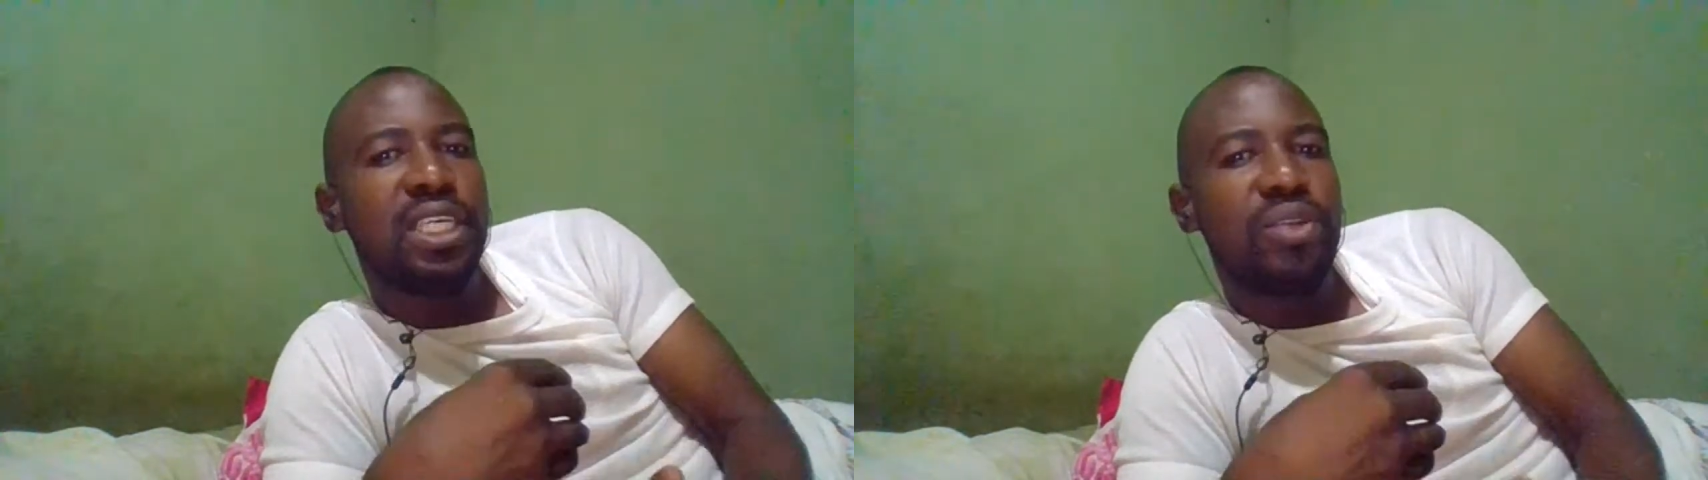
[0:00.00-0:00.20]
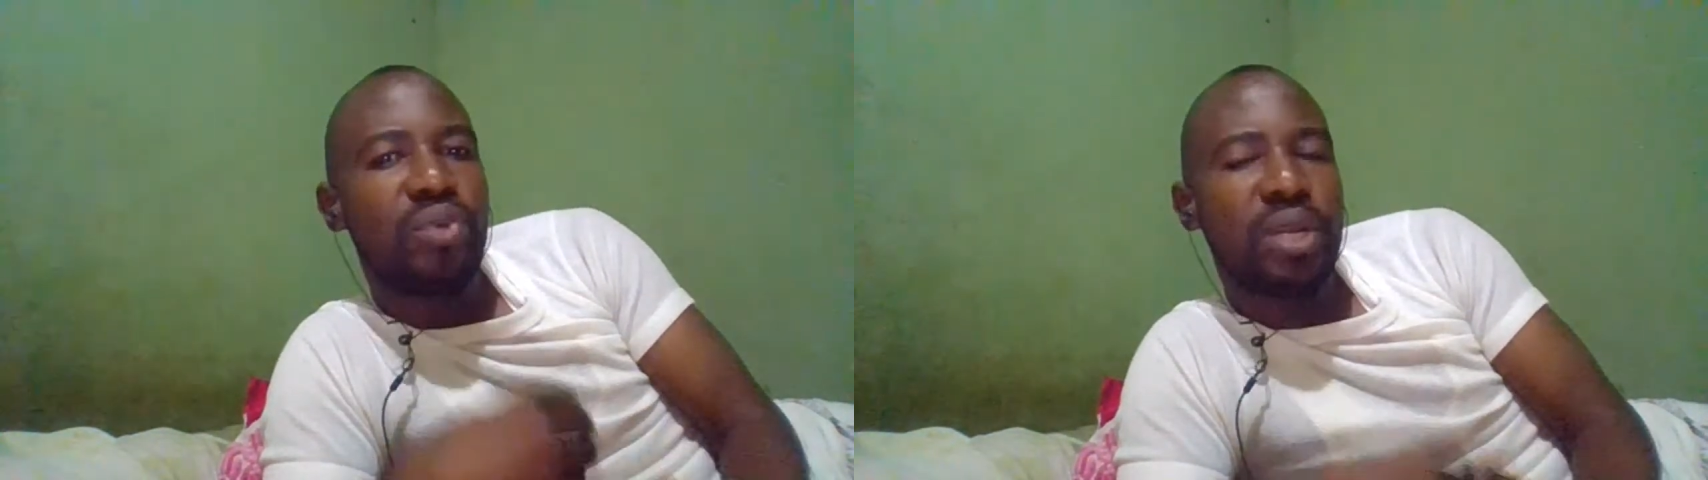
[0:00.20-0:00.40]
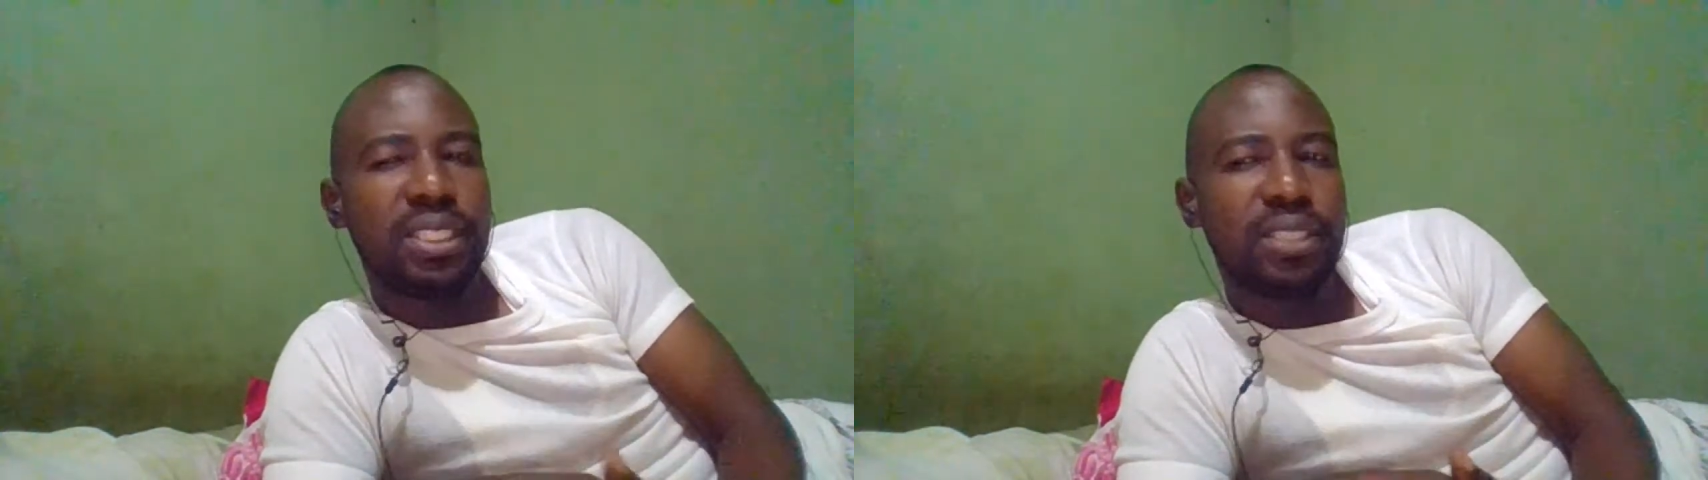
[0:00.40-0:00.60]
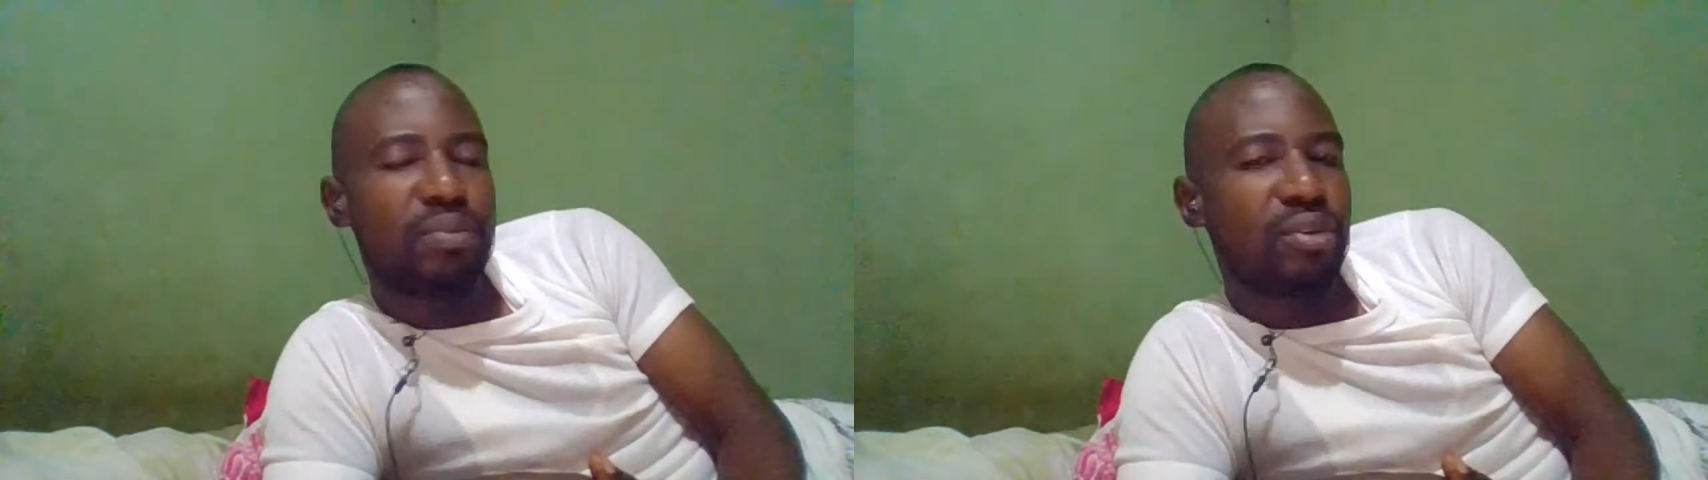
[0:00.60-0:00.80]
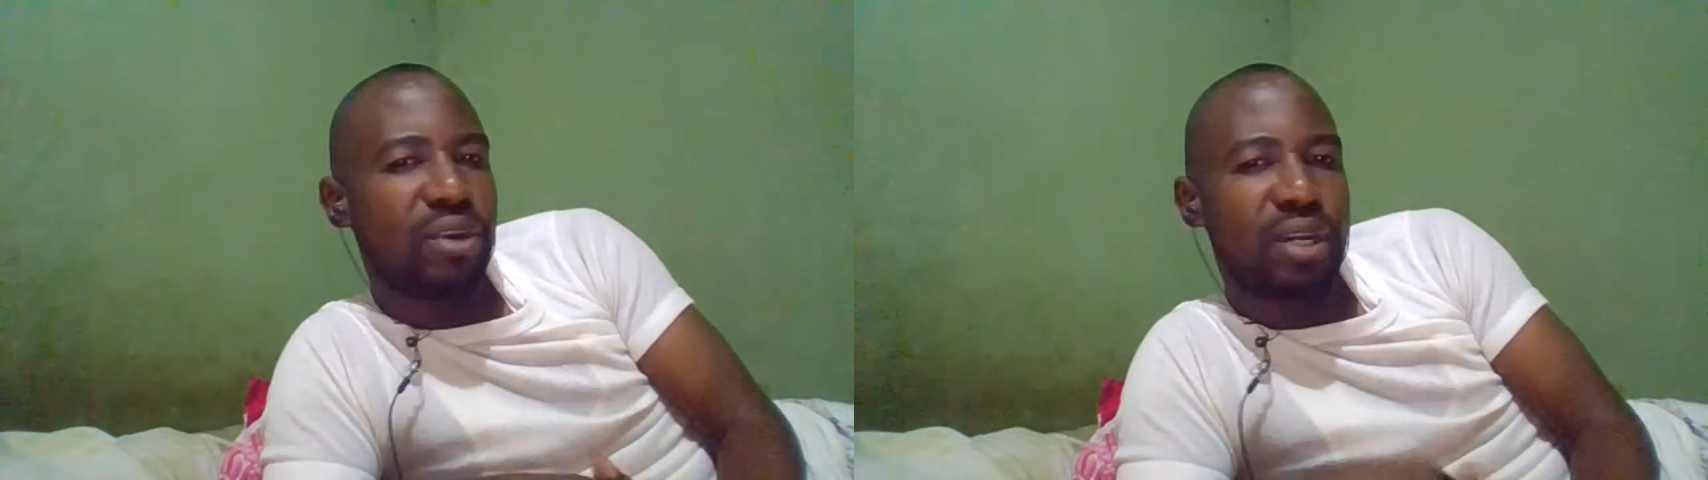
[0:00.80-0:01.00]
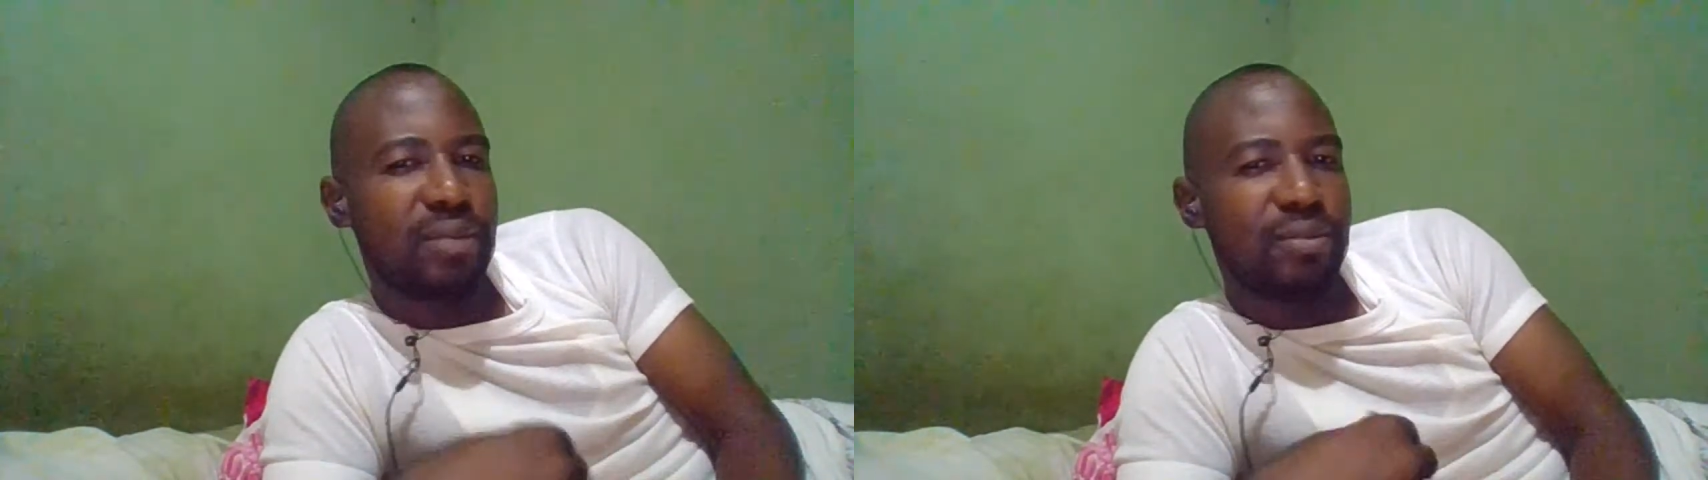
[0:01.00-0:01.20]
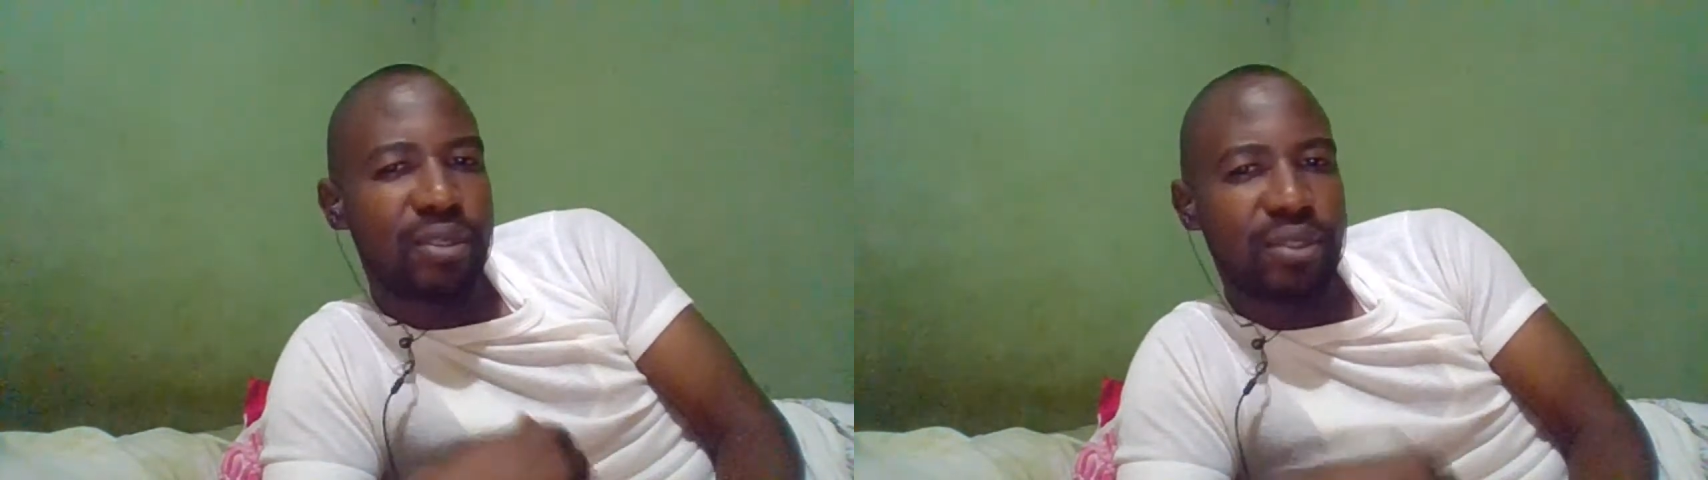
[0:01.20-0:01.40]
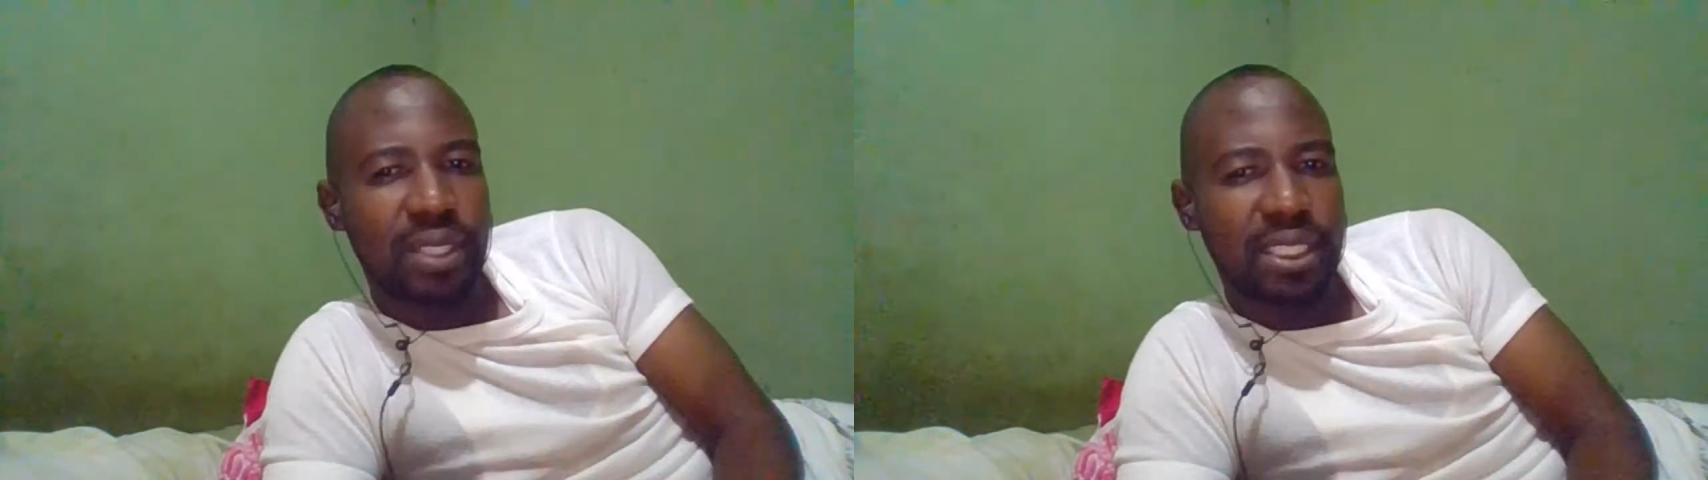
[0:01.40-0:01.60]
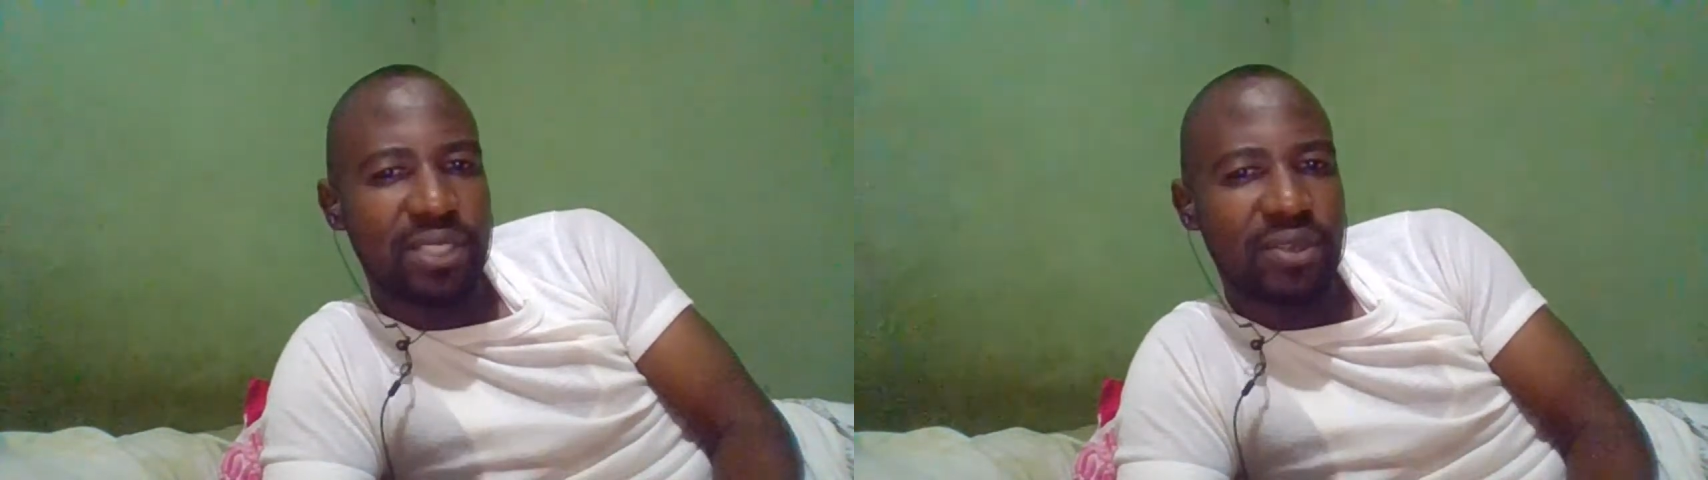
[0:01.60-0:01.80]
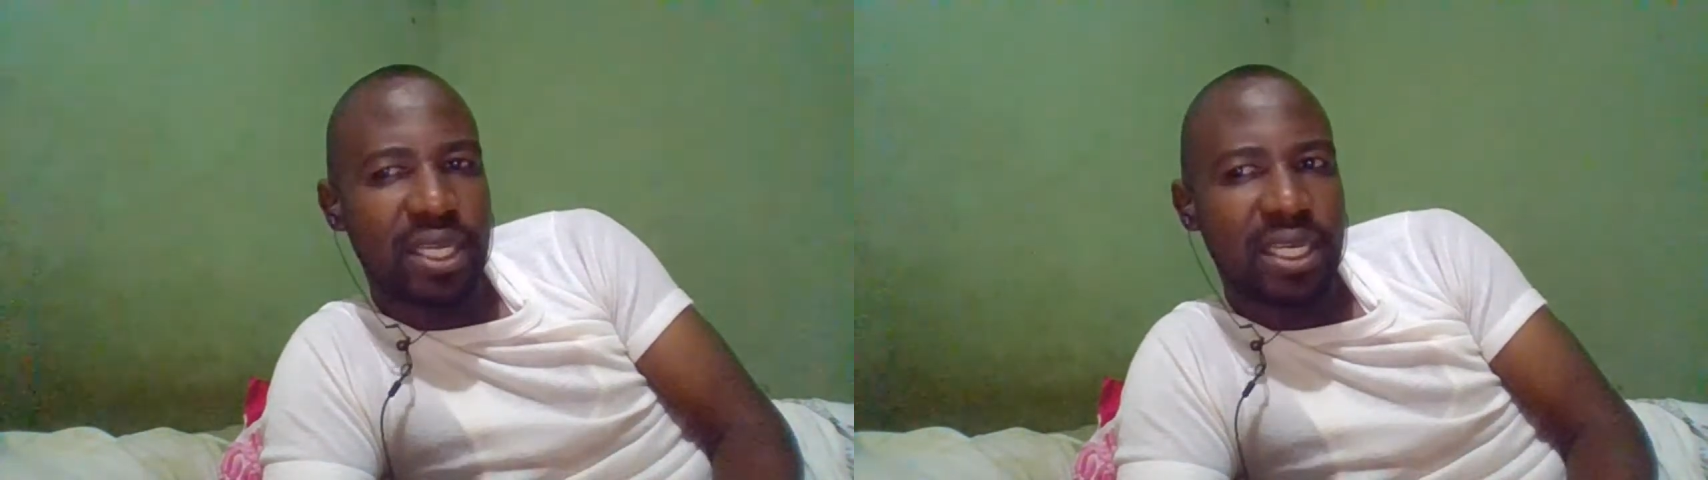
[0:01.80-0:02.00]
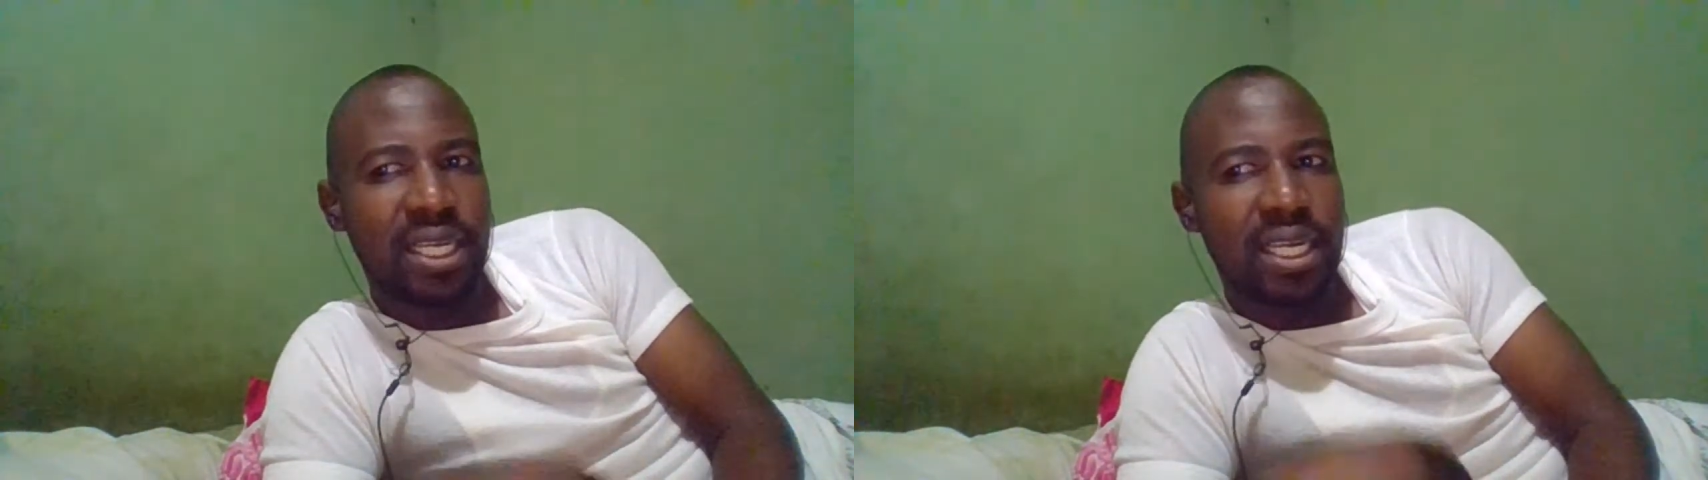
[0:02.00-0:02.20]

20 program or 21,